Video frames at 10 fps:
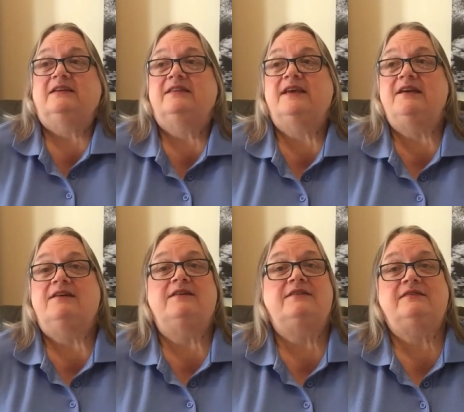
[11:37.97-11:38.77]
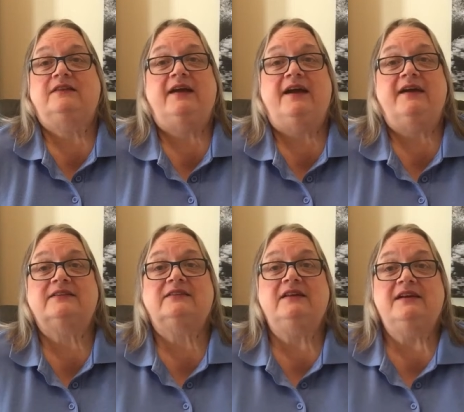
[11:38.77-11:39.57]
they all
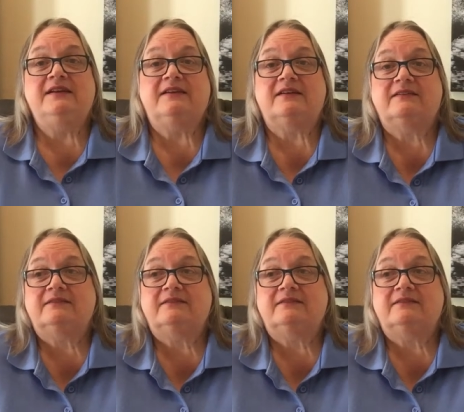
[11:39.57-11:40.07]
act like